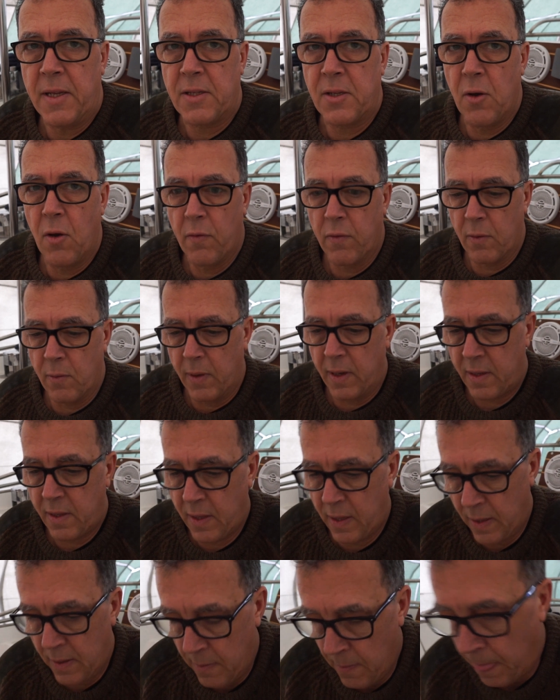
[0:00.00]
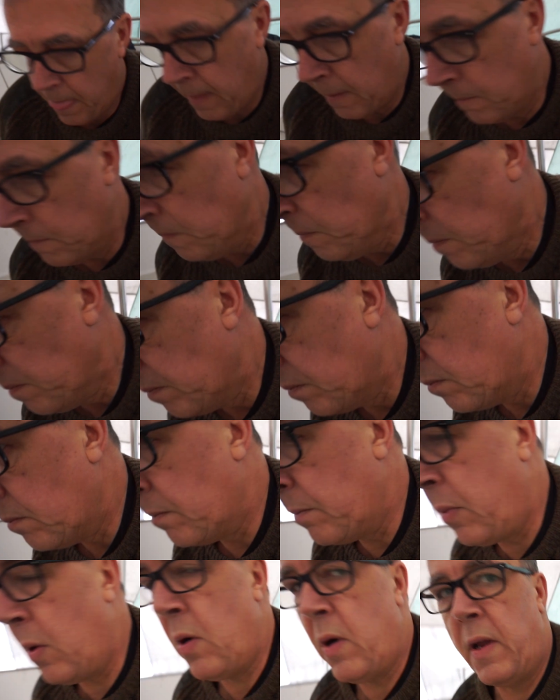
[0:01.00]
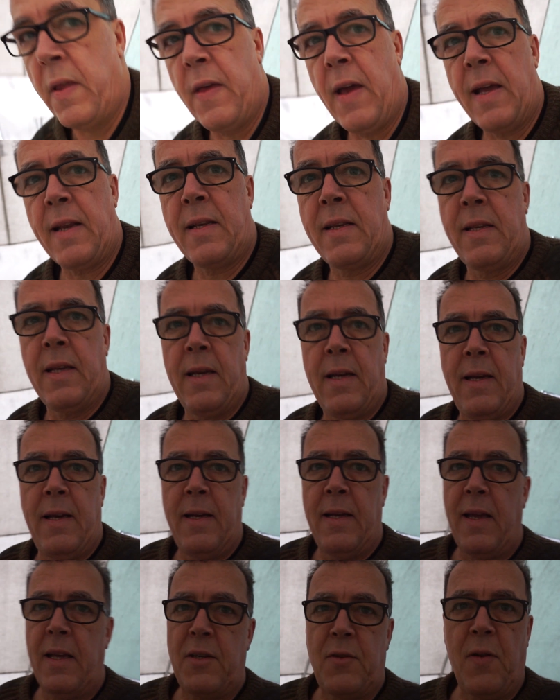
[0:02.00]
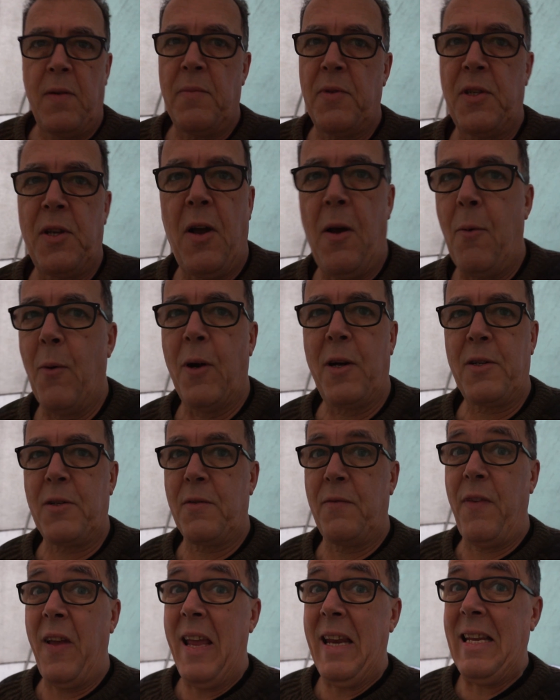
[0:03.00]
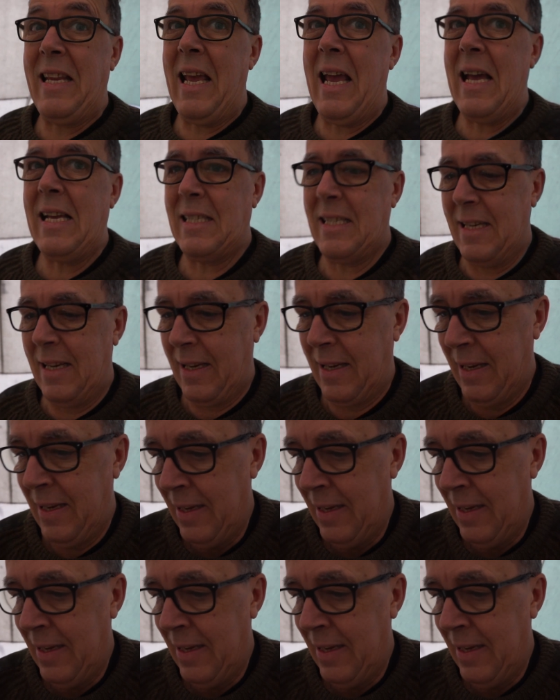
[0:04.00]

that's over with. Boy, that trim saw works fantastic.